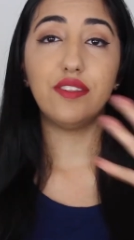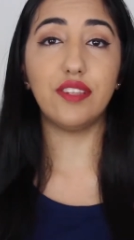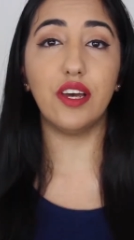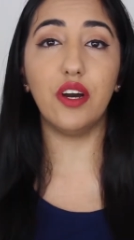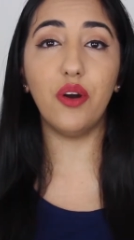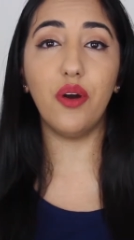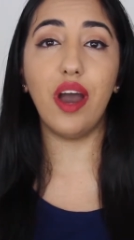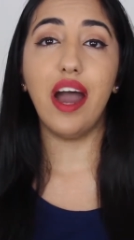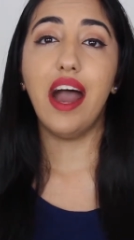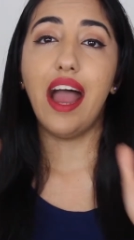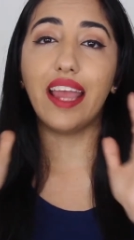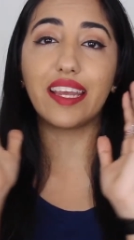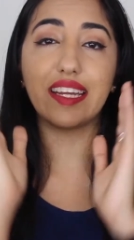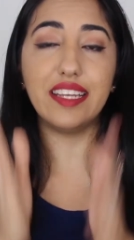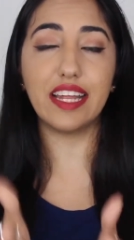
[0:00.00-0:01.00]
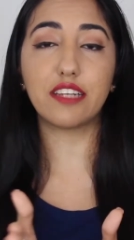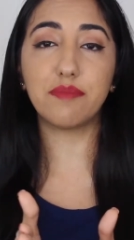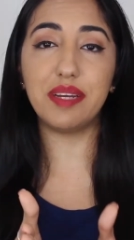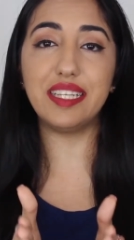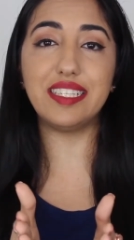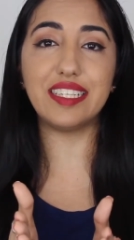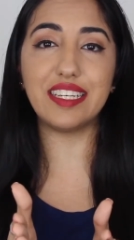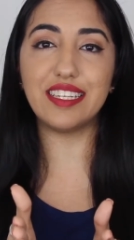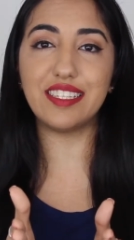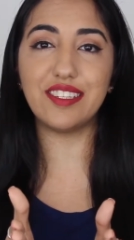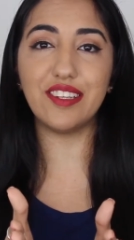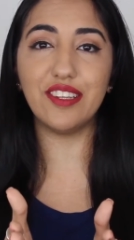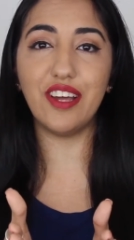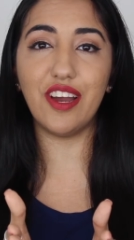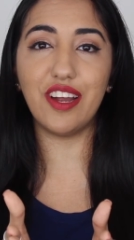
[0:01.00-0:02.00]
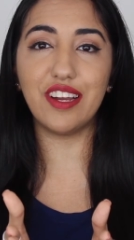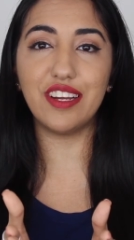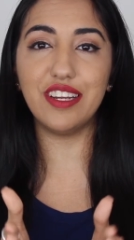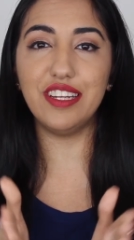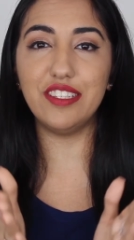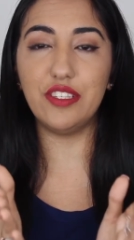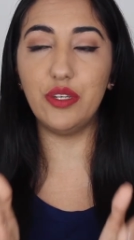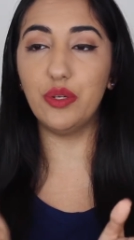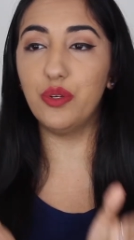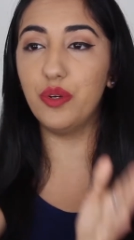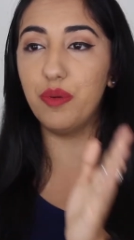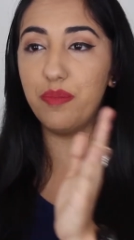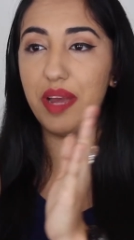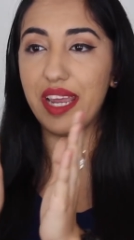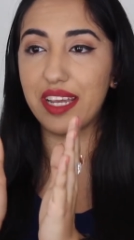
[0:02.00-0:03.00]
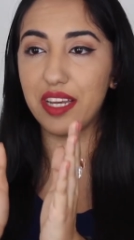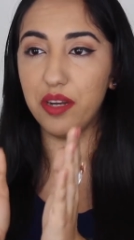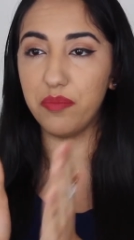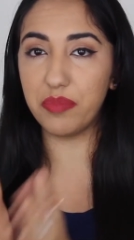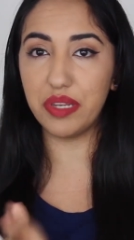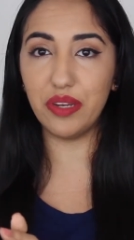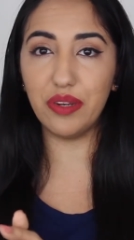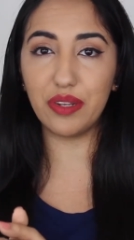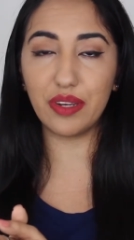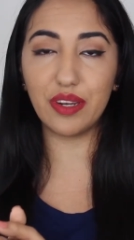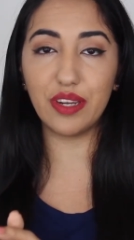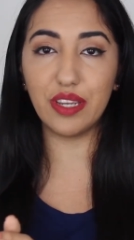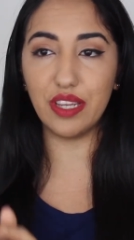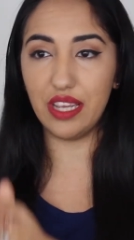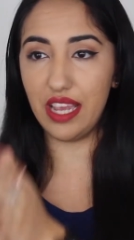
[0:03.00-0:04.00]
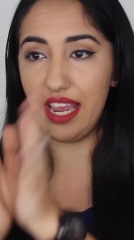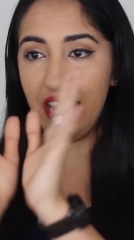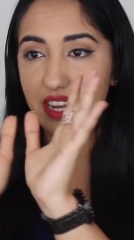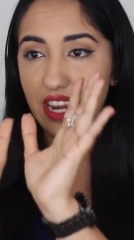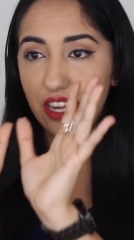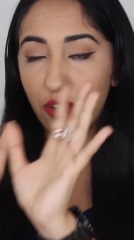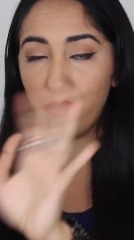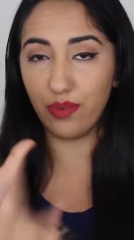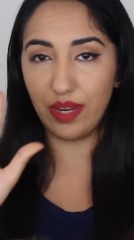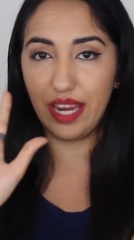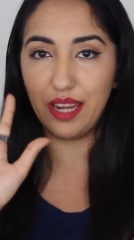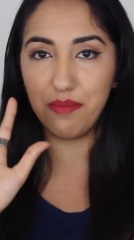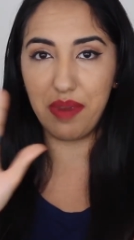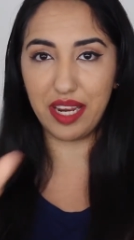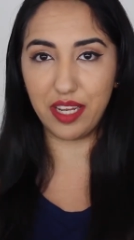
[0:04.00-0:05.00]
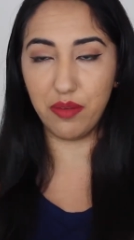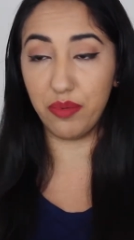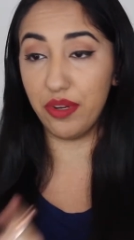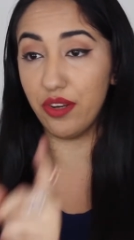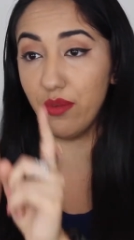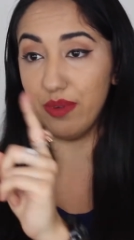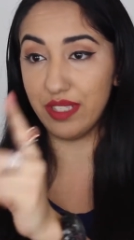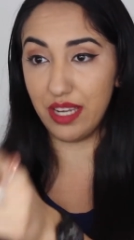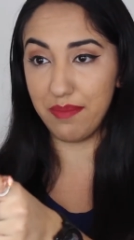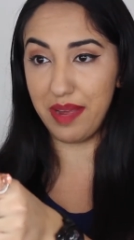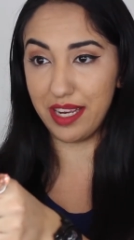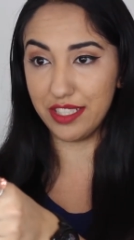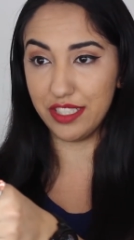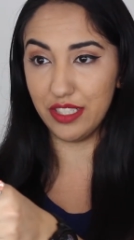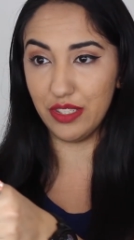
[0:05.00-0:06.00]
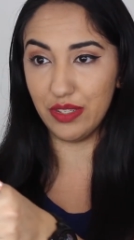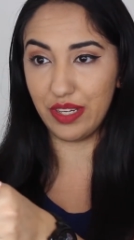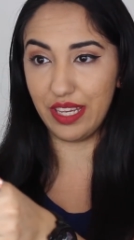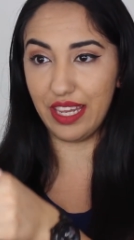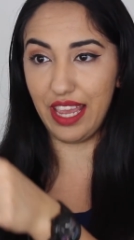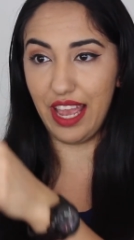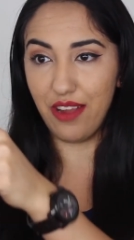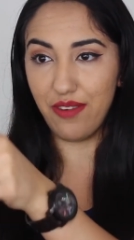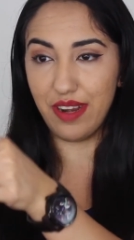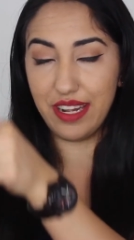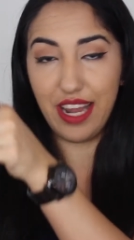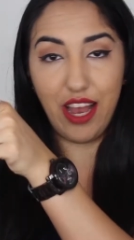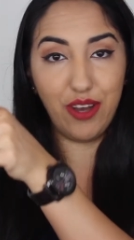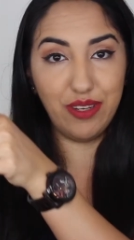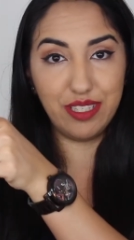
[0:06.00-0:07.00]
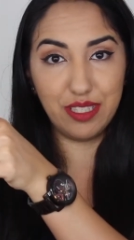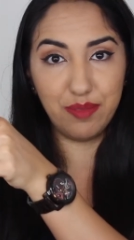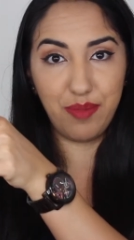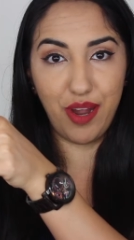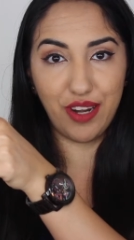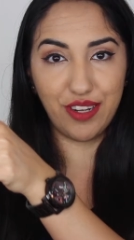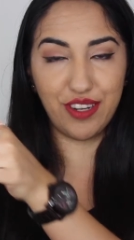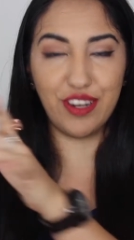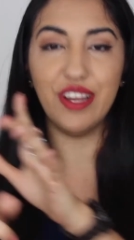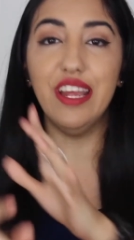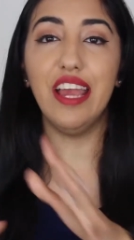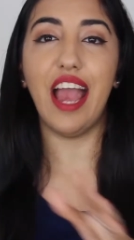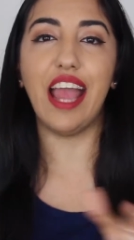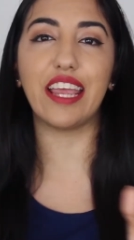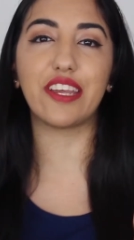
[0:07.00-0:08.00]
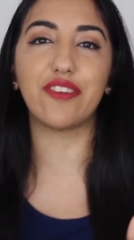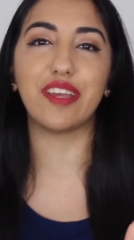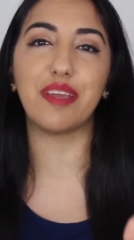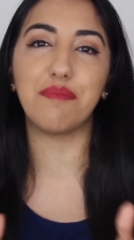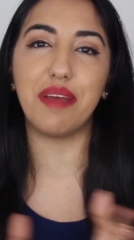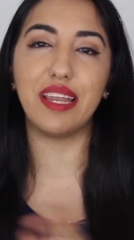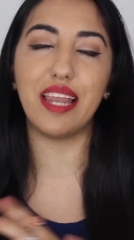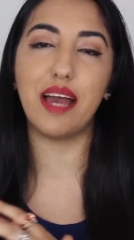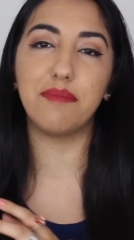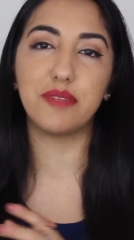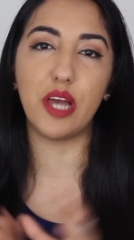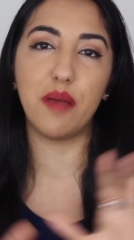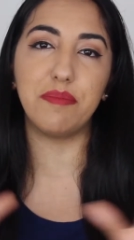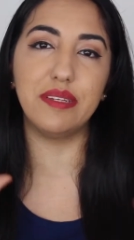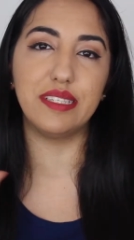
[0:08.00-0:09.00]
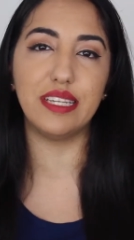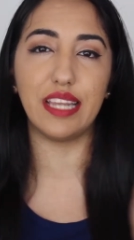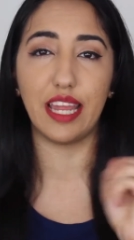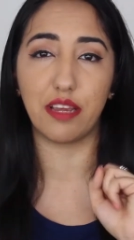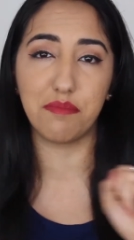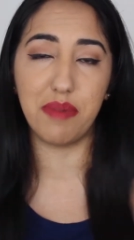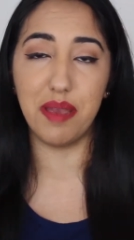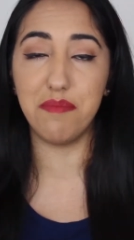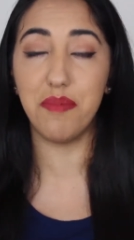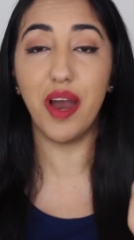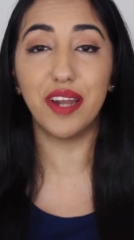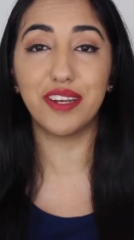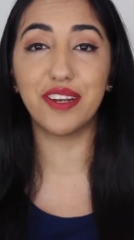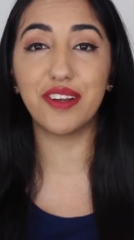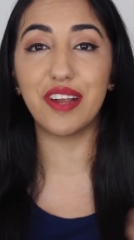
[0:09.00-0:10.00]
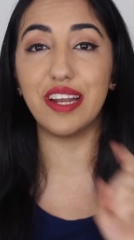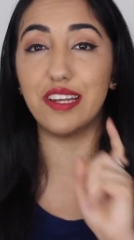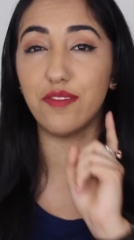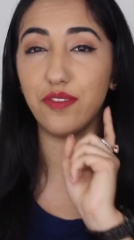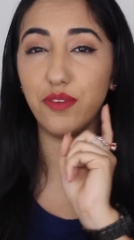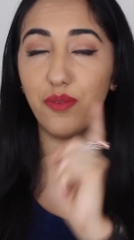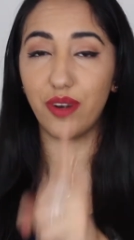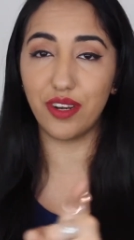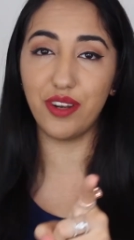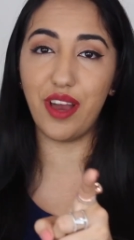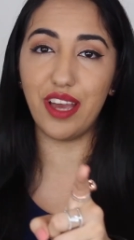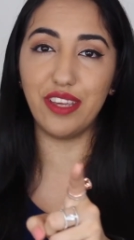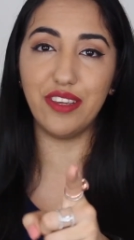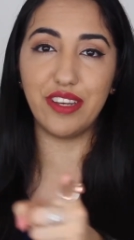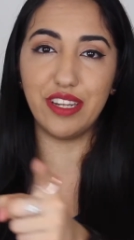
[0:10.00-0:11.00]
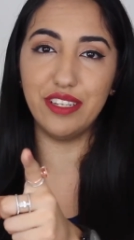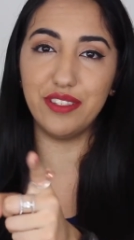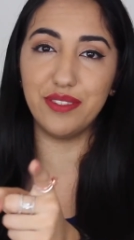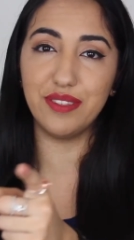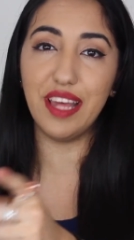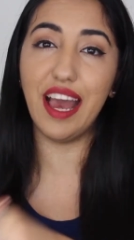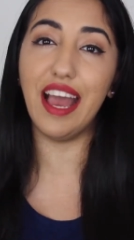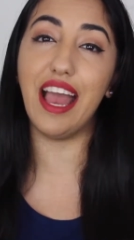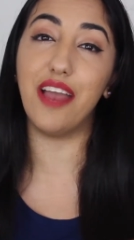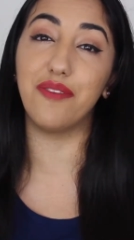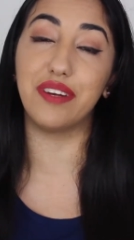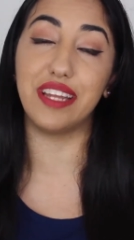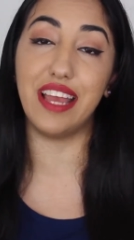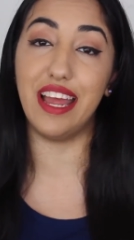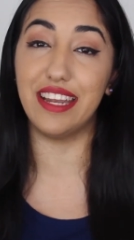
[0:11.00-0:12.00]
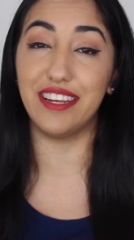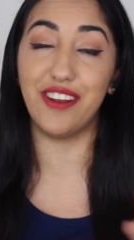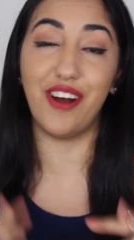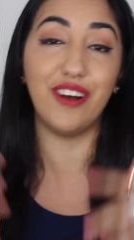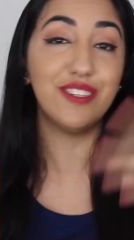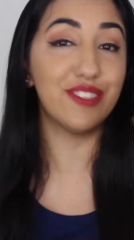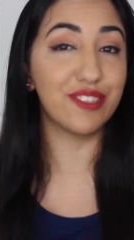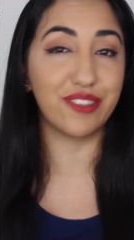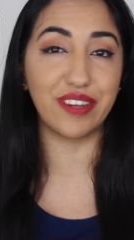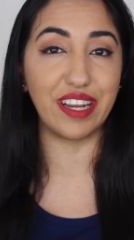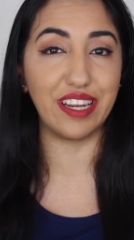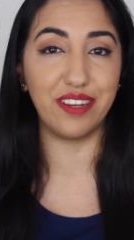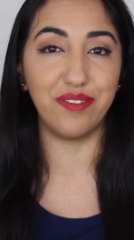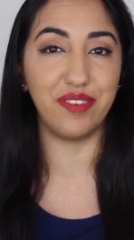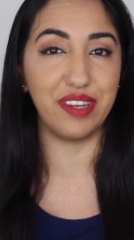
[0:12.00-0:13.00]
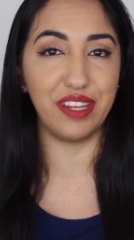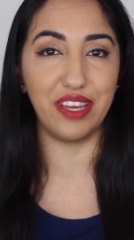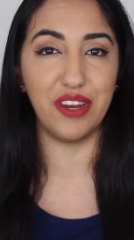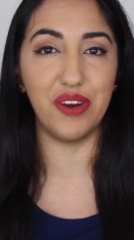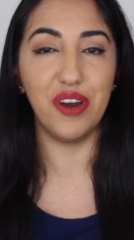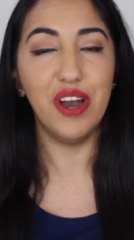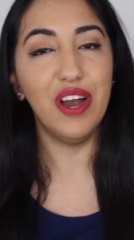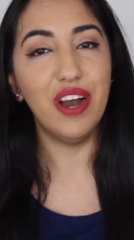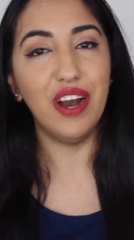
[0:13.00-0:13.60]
So I connect my DSLR to my computer and I create my computer, which I'm actually looking at right now is the monitor. I create my laptop into like my monitor, and if you wanna know how you can do that, I went ahead and also created a video